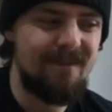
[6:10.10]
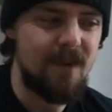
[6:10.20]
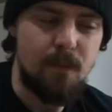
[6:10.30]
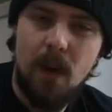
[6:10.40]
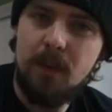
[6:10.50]

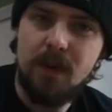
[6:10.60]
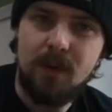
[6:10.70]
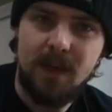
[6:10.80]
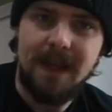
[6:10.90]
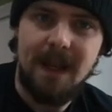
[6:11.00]
you're probably
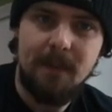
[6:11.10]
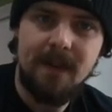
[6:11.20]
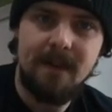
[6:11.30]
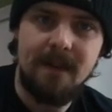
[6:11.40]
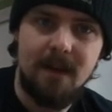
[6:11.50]
going to
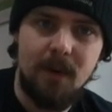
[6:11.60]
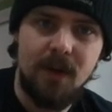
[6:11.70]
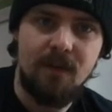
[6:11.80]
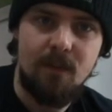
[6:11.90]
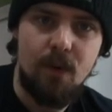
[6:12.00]
limit the
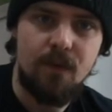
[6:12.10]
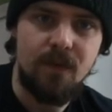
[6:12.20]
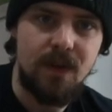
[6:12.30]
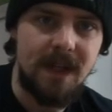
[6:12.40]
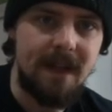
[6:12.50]
amount of
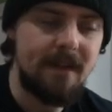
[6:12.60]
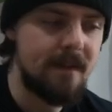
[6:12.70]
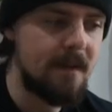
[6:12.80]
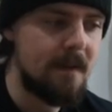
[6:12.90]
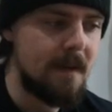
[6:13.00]
improvement you can get in
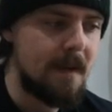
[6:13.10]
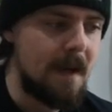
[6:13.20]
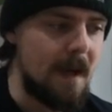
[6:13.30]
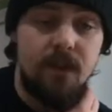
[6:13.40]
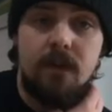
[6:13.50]
it.
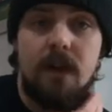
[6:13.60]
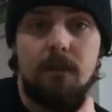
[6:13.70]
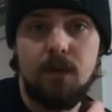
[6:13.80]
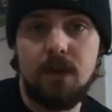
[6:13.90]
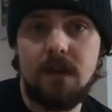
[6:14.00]

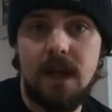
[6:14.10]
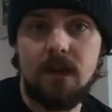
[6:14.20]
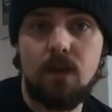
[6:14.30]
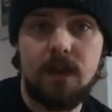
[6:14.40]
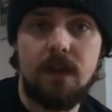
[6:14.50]
I'm doing
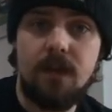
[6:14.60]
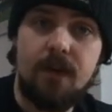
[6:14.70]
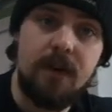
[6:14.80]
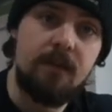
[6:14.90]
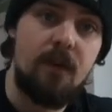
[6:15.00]
10, 20,
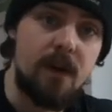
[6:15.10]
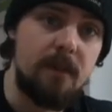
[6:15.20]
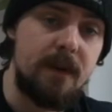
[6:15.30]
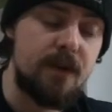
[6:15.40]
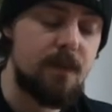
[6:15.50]
30 and 40
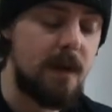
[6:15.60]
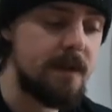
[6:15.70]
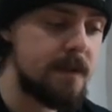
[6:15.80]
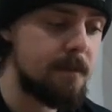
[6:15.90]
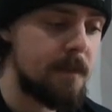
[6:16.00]
meter
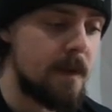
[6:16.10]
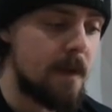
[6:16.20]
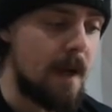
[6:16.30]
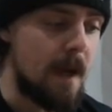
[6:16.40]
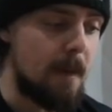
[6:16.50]
sprints.
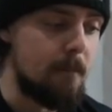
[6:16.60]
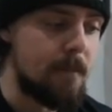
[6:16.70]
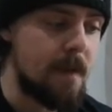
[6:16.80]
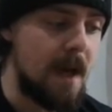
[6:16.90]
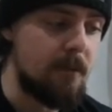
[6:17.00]

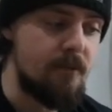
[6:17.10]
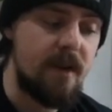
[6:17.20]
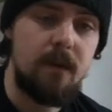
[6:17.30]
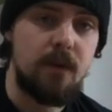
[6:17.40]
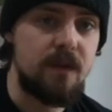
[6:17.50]
And
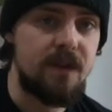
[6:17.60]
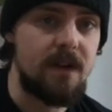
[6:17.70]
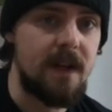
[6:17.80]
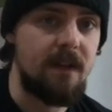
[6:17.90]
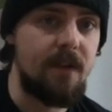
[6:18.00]
really when you
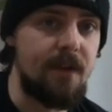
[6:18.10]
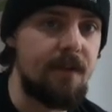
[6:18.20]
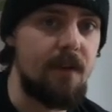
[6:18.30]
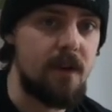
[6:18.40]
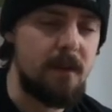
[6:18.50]
start to hit 30,
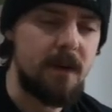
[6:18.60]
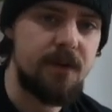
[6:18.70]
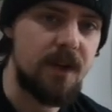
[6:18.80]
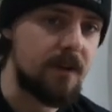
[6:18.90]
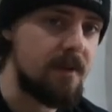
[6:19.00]
40
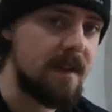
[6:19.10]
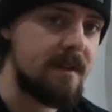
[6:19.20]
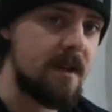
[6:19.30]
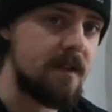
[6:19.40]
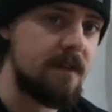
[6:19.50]
meters, you can really
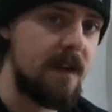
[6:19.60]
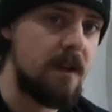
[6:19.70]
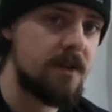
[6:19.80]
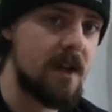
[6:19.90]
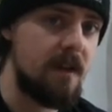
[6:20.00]
start to feel
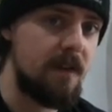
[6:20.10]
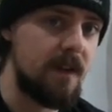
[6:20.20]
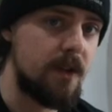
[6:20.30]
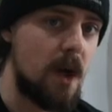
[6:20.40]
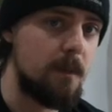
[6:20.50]
yourself
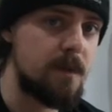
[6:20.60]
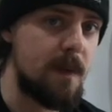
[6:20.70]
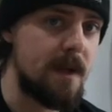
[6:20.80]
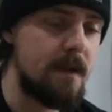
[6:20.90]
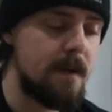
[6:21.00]
hitting top
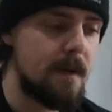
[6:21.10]
speed.